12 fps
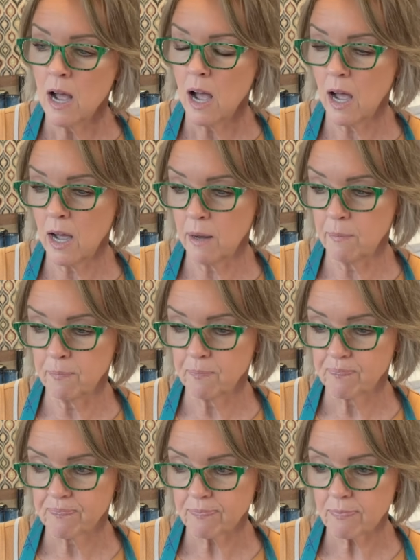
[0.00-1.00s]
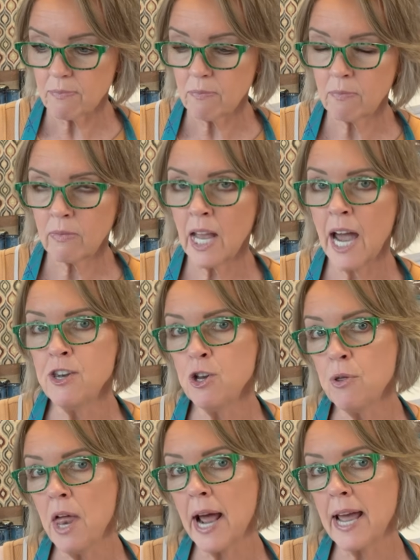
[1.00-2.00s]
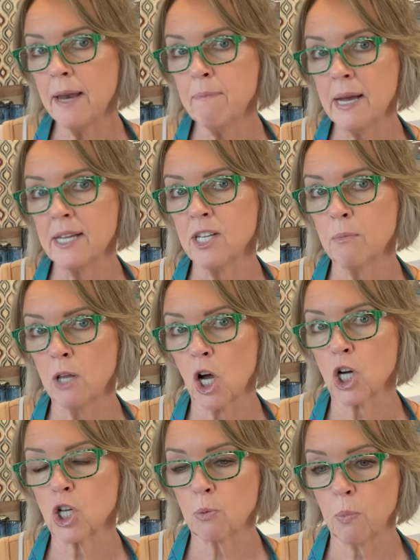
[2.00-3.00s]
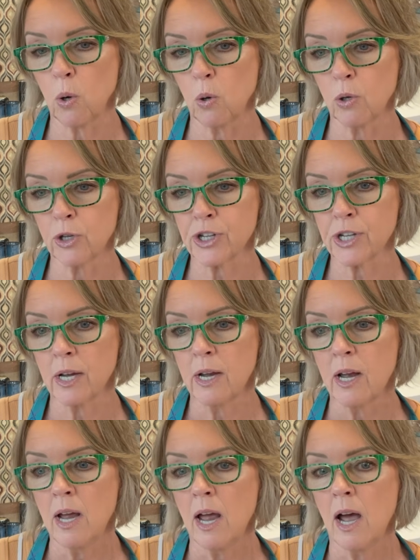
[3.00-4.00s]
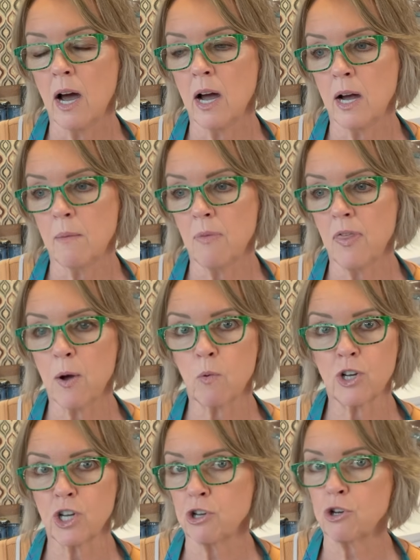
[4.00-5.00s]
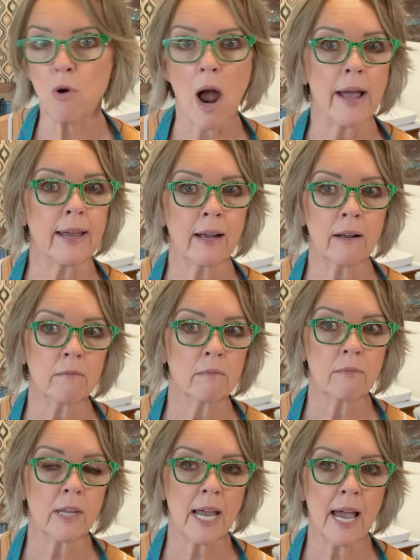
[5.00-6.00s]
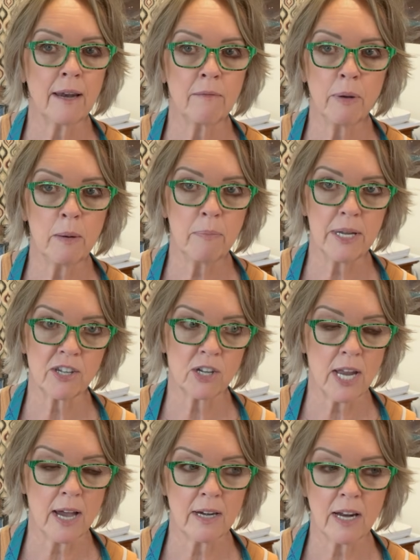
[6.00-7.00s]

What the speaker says: I knew that I had made some large bowls that were just drying. They hadn't been bisked yet.